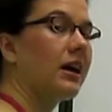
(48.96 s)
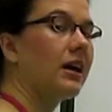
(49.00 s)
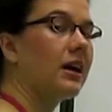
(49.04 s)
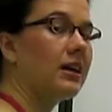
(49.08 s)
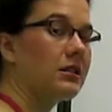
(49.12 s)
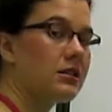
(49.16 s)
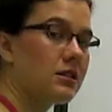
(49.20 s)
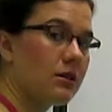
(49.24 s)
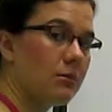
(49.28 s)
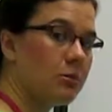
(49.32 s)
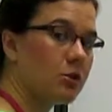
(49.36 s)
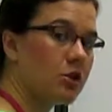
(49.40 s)

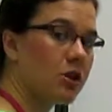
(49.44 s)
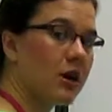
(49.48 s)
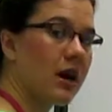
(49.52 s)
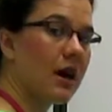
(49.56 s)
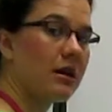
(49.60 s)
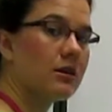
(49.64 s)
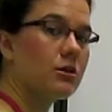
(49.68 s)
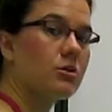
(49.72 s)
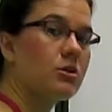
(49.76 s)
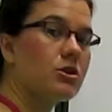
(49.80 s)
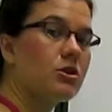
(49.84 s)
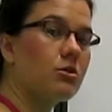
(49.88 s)
and
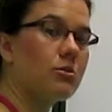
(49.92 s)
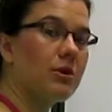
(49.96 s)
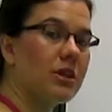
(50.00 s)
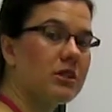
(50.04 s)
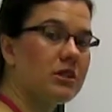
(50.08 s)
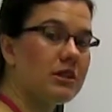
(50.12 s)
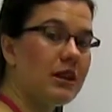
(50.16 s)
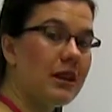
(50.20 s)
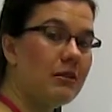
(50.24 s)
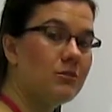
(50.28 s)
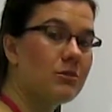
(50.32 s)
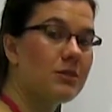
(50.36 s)
subtract, which are my
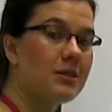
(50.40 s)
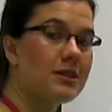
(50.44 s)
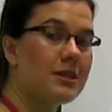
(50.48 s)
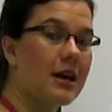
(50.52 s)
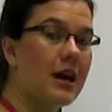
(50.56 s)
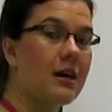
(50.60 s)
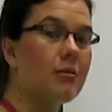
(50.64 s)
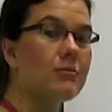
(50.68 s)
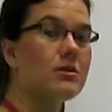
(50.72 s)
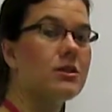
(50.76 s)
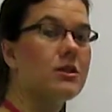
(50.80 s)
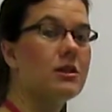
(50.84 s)
same
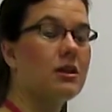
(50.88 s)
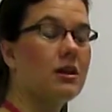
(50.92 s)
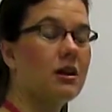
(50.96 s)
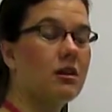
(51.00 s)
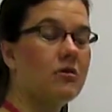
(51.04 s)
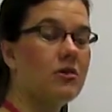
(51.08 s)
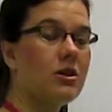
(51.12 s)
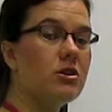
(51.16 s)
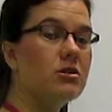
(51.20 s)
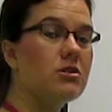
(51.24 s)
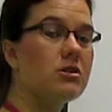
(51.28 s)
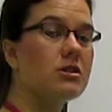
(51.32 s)
steps that
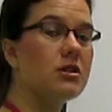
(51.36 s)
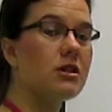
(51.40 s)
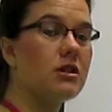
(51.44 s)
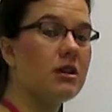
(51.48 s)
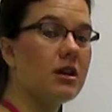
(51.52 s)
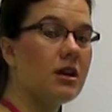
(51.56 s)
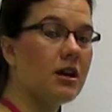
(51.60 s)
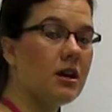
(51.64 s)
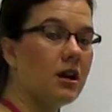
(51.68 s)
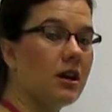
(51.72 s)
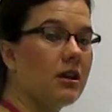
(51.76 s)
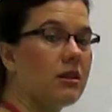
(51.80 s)
I've used in
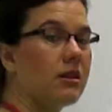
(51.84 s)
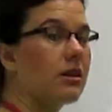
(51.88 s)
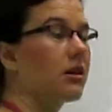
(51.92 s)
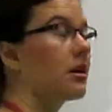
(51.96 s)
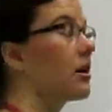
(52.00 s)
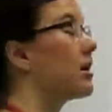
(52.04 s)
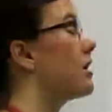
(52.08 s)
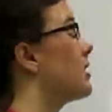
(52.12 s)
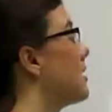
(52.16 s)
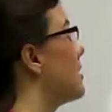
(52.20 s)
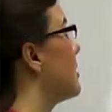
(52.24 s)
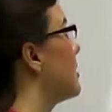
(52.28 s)
the other